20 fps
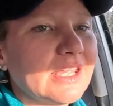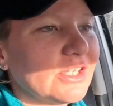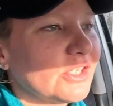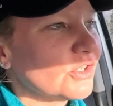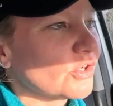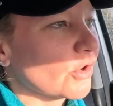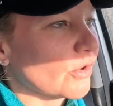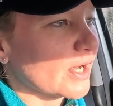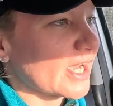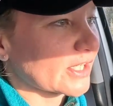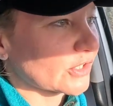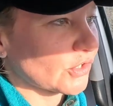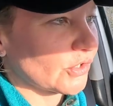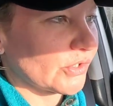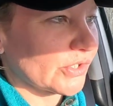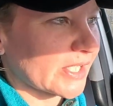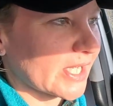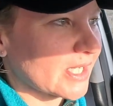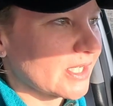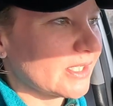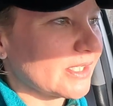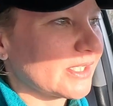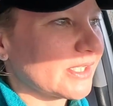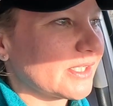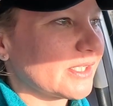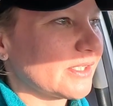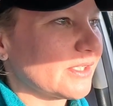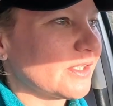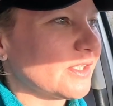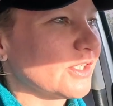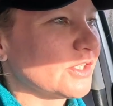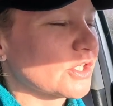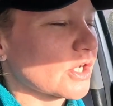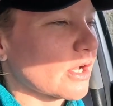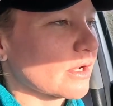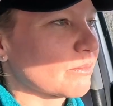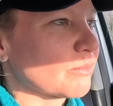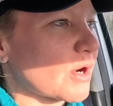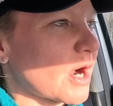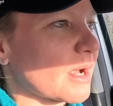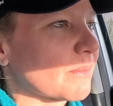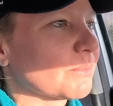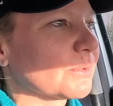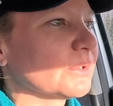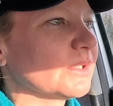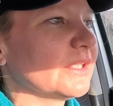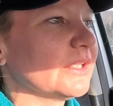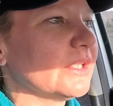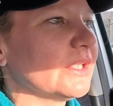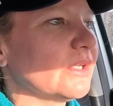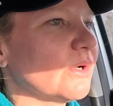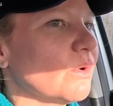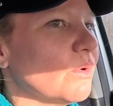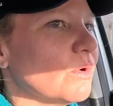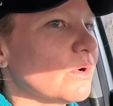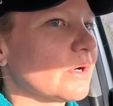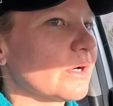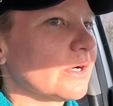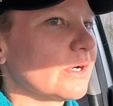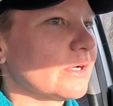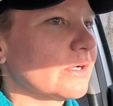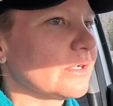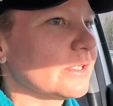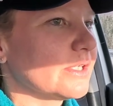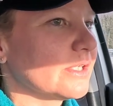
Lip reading: you don't exercise the dog properly, or,